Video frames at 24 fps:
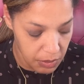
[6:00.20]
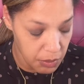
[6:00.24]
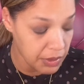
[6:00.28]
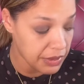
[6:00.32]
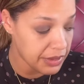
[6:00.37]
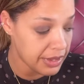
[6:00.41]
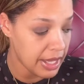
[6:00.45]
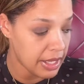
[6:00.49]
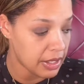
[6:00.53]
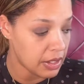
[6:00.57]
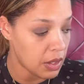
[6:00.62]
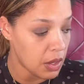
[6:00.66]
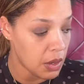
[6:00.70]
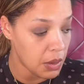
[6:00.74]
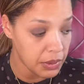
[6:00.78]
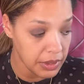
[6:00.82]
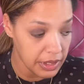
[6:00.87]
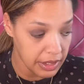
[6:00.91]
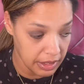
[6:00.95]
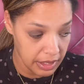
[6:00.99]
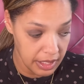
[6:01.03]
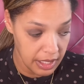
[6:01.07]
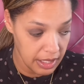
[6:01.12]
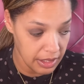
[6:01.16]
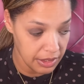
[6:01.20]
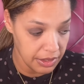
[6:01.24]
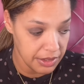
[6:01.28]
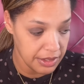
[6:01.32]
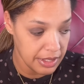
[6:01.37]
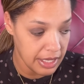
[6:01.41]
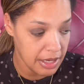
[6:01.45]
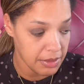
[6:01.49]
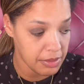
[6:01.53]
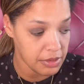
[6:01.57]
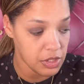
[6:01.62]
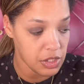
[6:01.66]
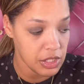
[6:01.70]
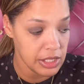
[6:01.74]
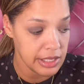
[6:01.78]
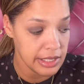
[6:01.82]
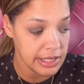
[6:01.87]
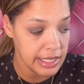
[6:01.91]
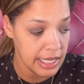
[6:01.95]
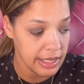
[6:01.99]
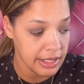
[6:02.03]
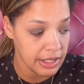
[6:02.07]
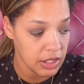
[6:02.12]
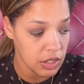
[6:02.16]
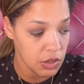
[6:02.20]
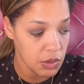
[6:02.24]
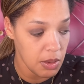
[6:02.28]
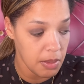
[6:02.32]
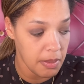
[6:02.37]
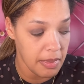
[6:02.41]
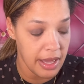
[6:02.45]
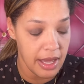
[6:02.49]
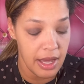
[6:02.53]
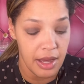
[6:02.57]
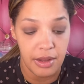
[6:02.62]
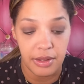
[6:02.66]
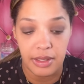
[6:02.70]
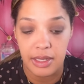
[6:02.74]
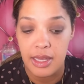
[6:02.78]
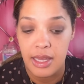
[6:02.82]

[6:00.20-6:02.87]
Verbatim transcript: with that Own It color that I was just telling you about.